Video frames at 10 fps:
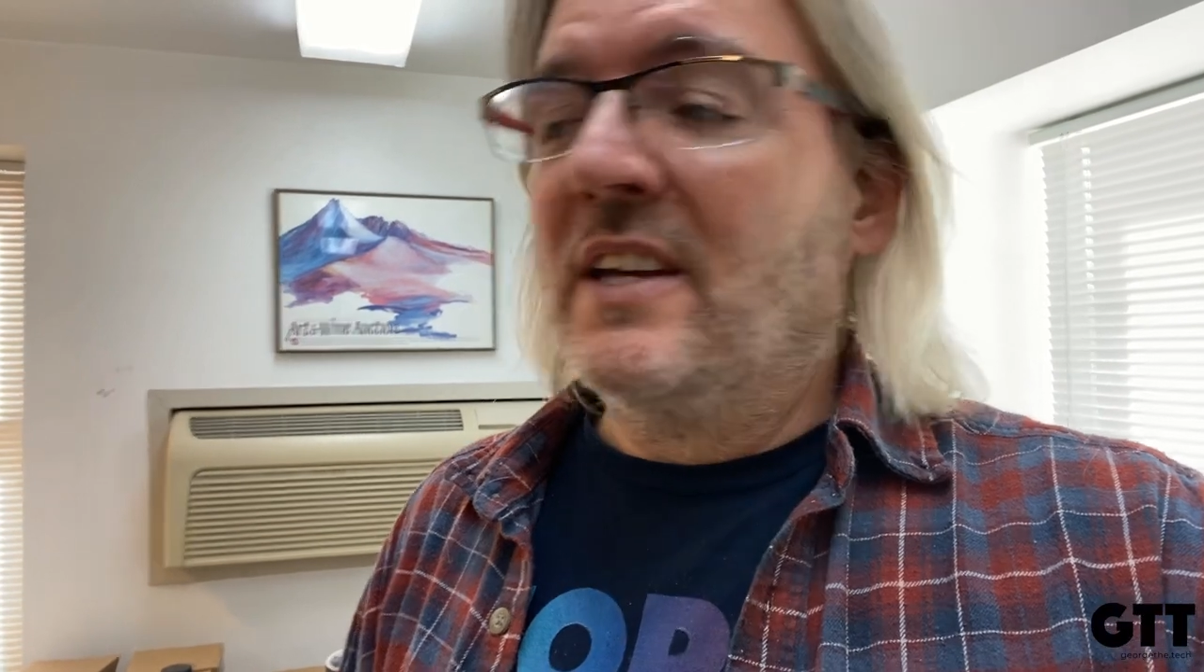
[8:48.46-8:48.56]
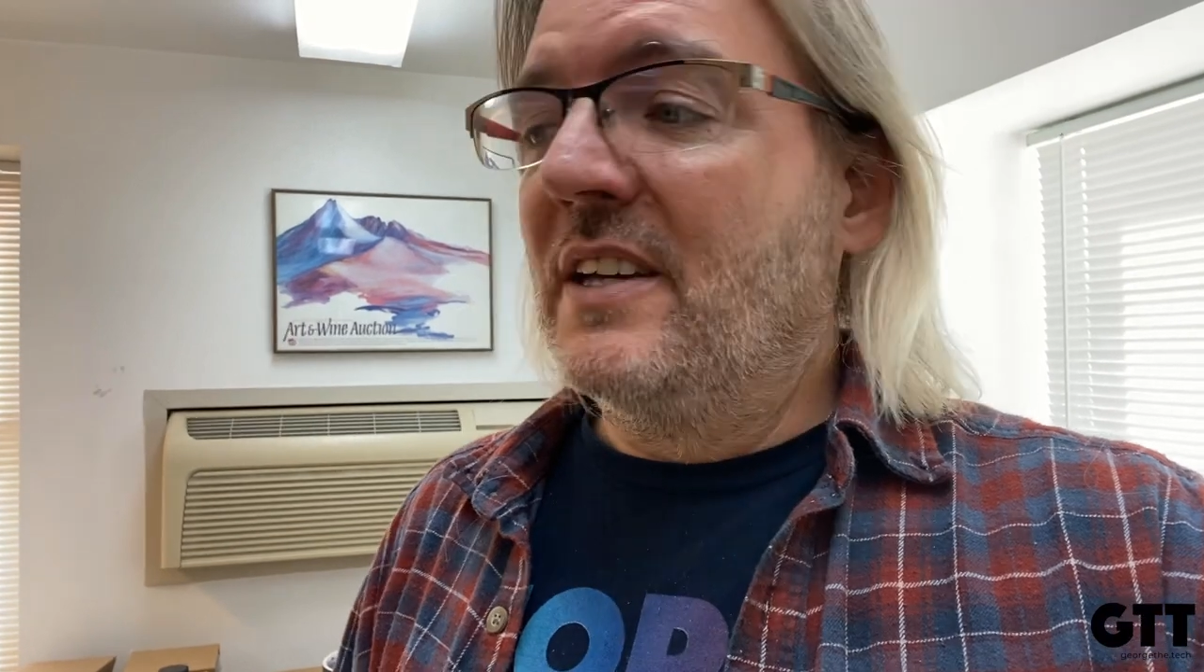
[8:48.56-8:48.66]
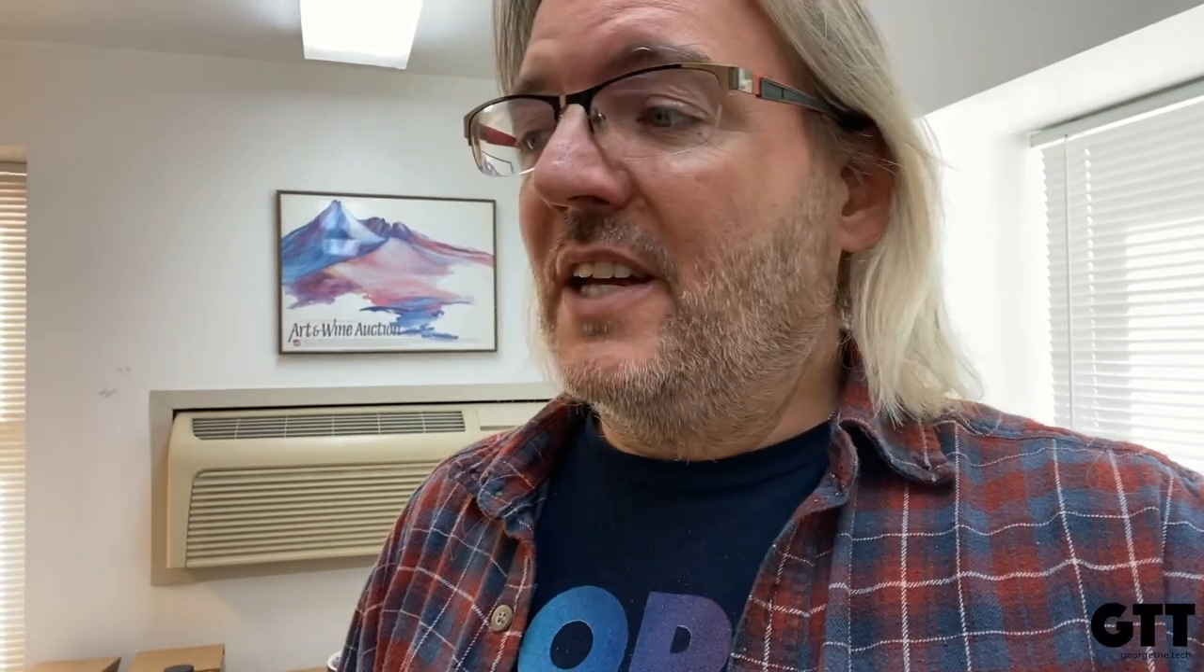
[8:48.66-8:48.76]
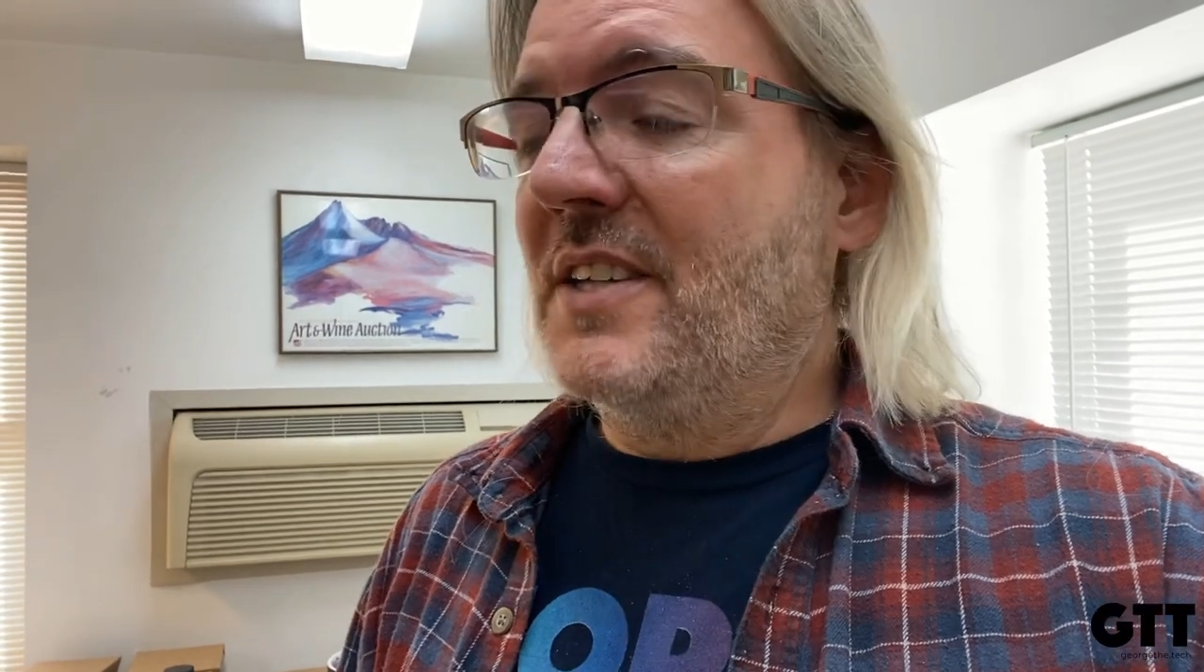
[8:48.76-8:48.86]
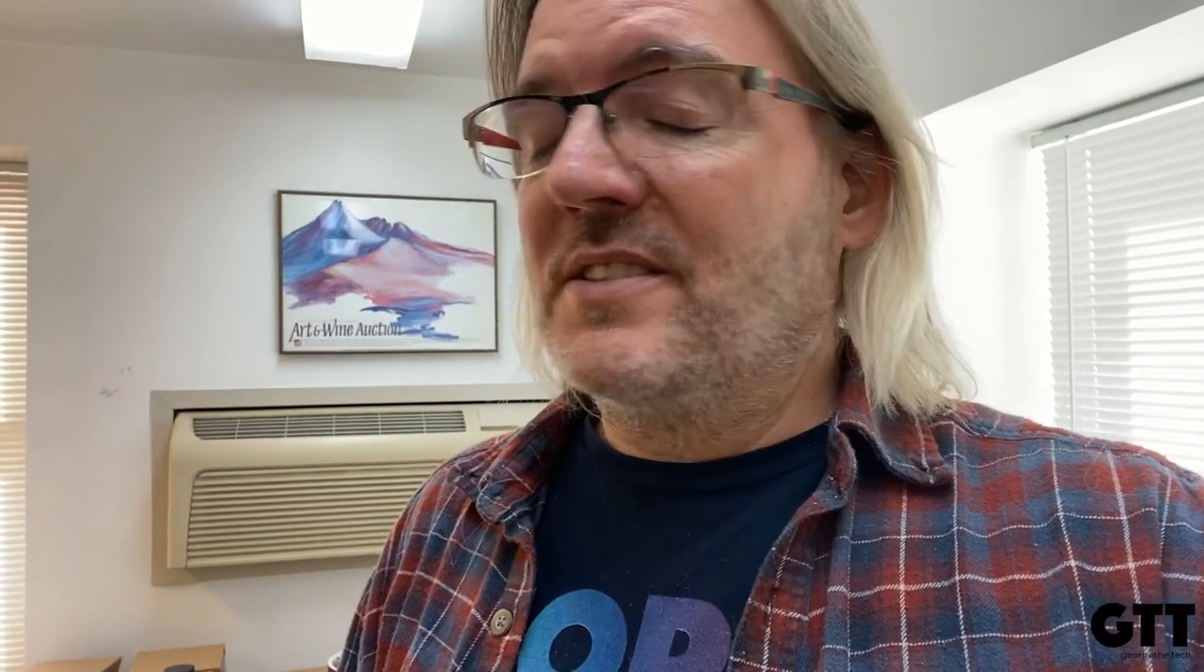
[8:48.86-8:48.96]

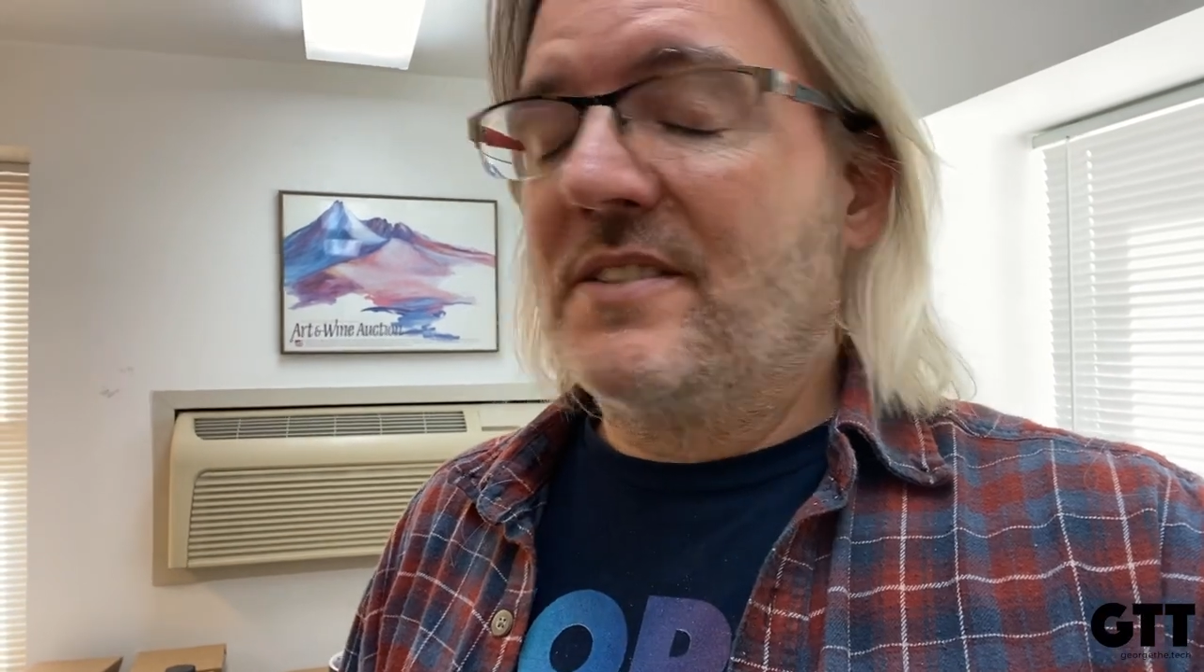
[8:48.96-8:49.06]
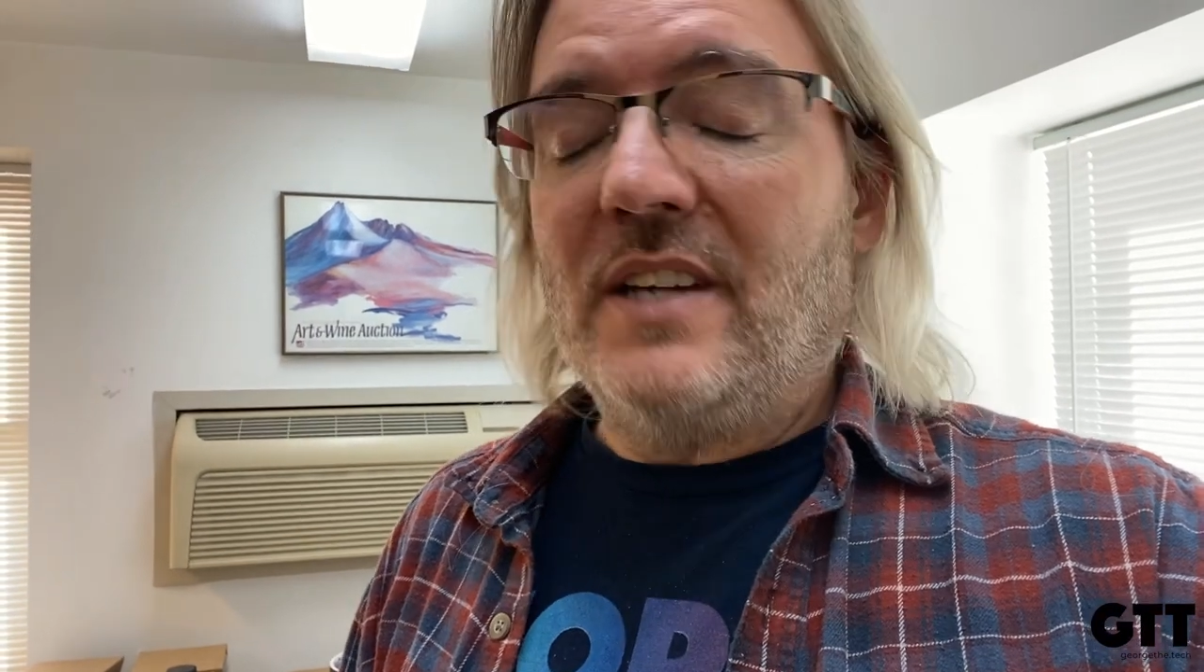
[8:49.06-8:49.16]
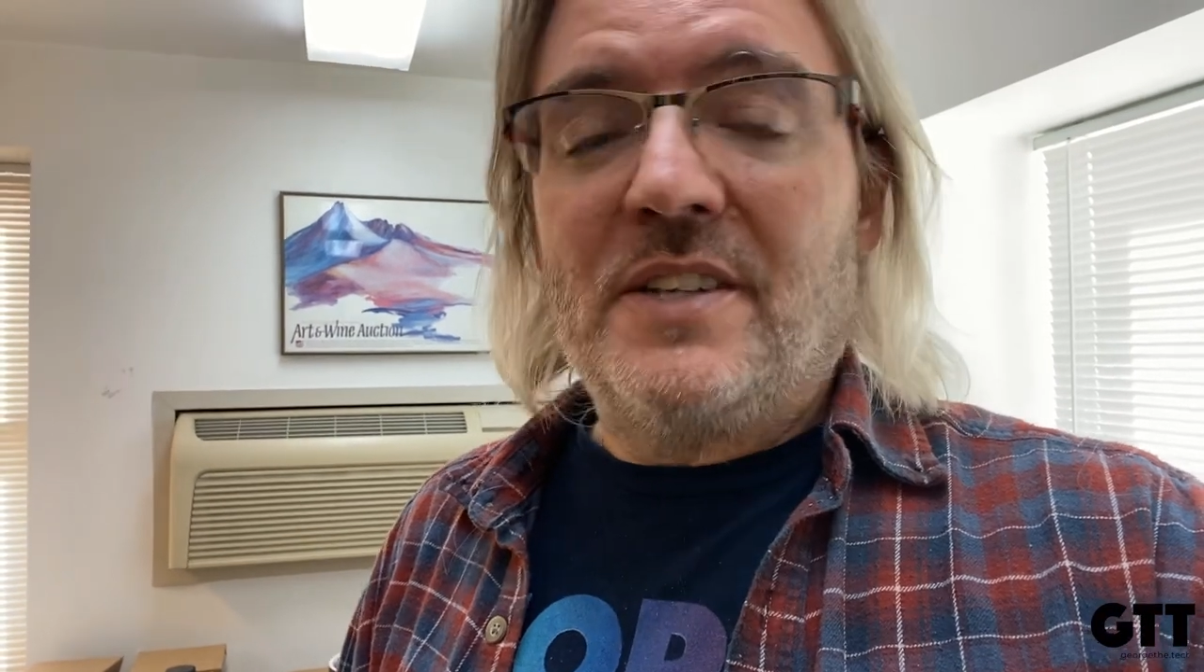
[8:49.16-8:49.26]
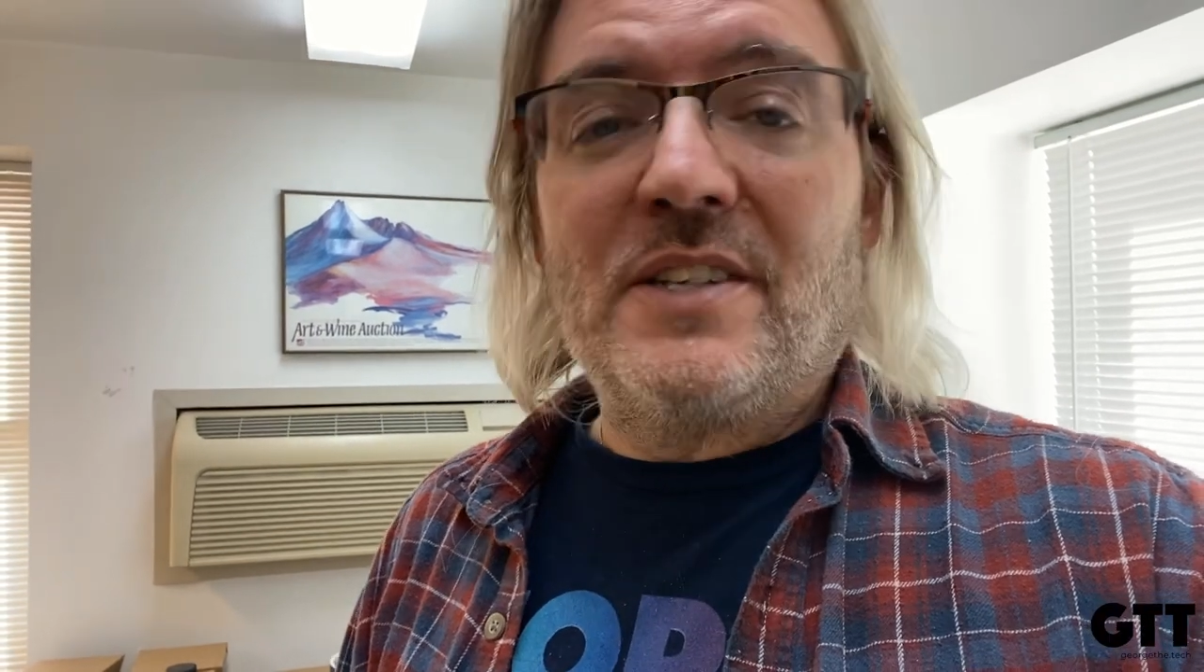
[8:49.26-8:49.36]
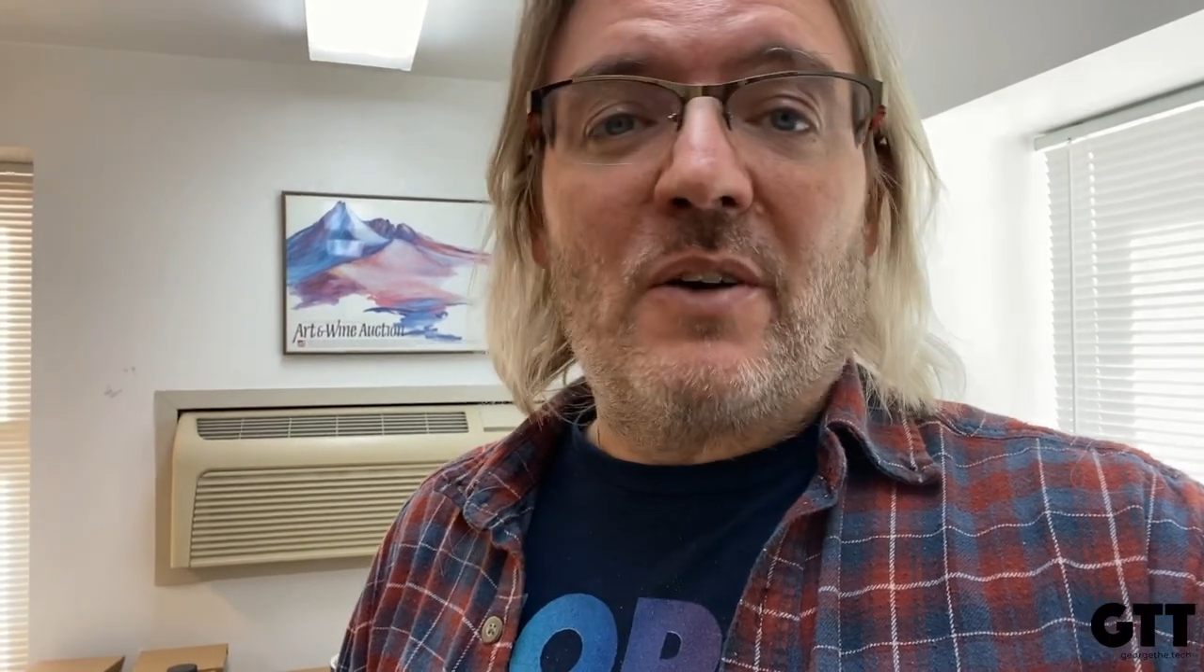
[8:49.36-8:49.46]
it's
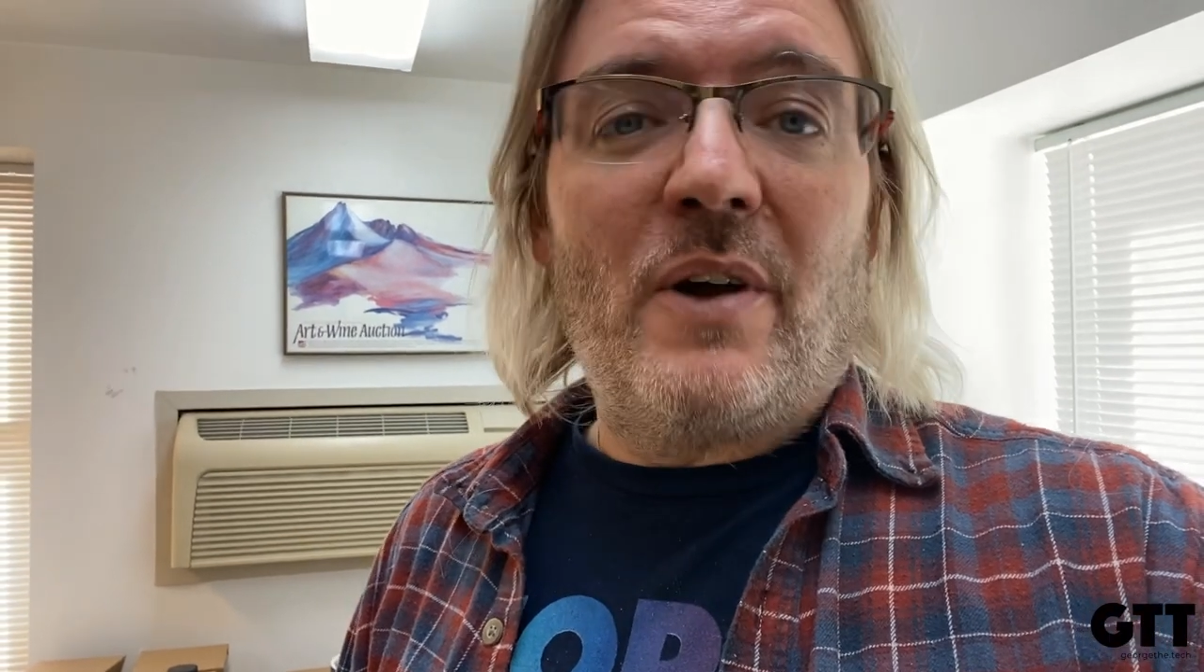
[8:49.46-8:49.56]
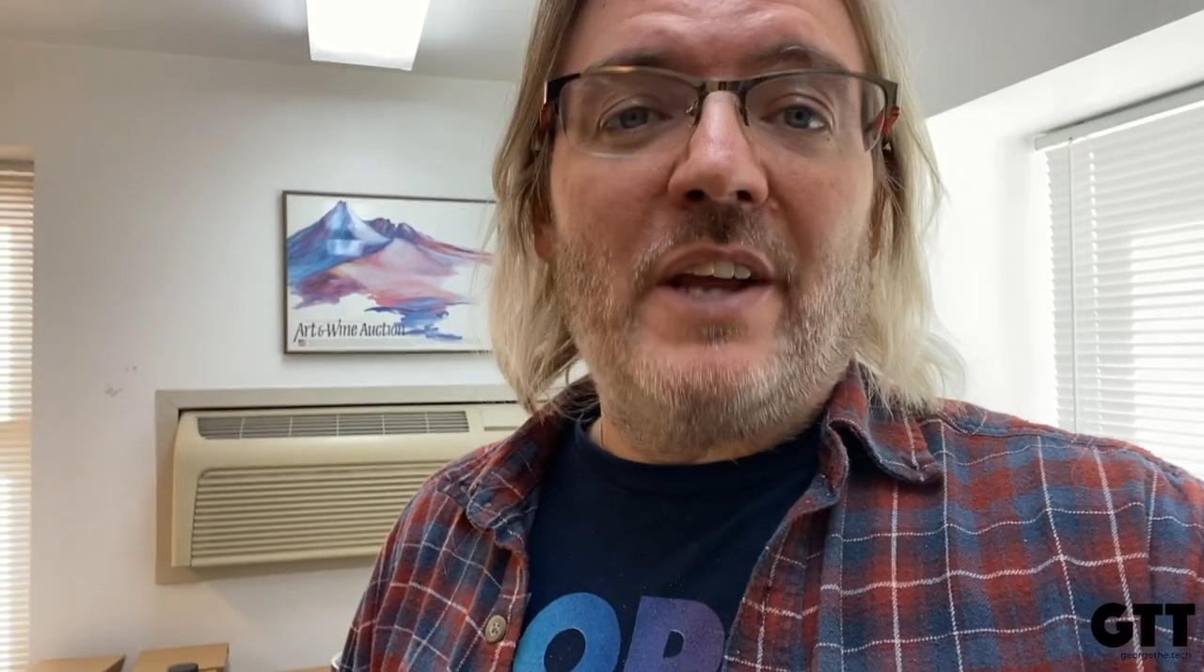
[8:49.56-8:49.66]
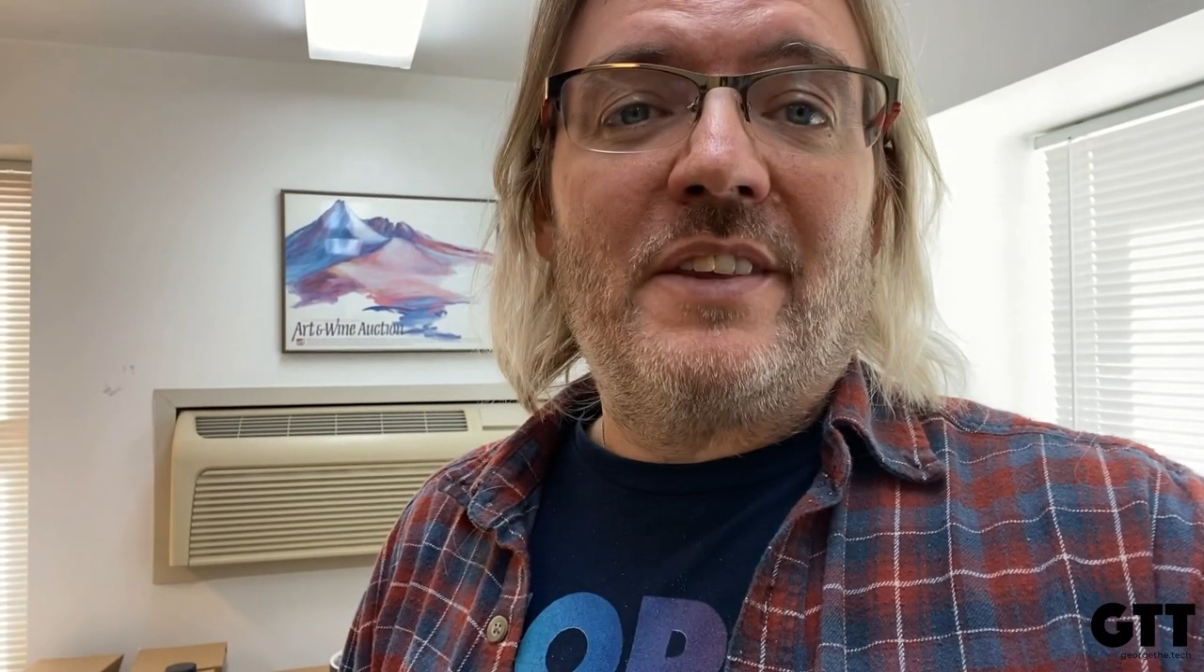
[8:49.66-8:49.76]
a great